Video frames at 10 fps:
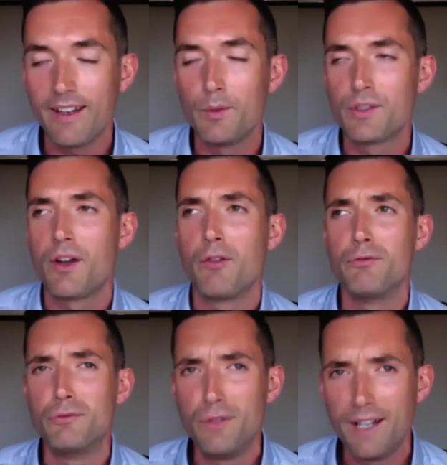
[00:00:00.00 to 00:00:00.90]
it was a
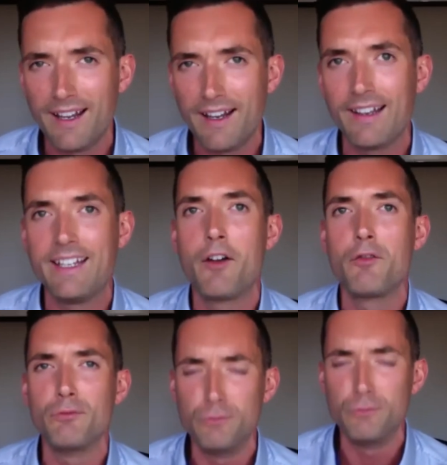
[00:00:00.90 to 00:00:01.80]
really,
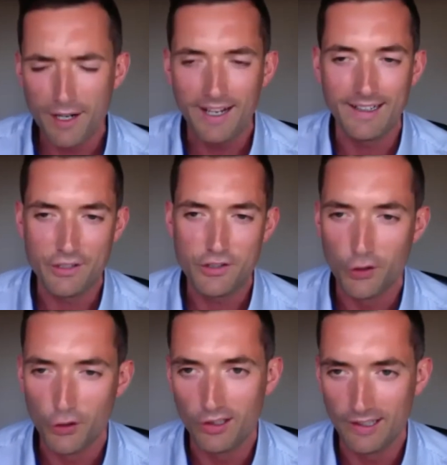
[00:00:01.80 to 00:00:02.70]
really
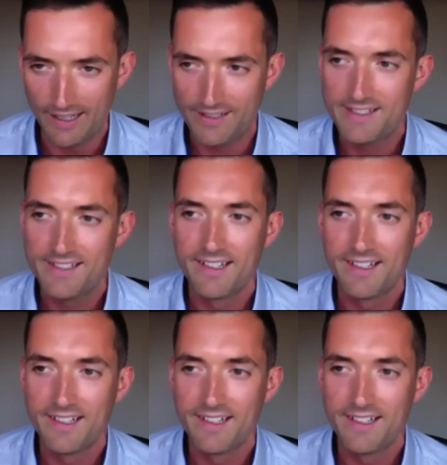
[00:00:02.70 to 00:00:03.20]
short list.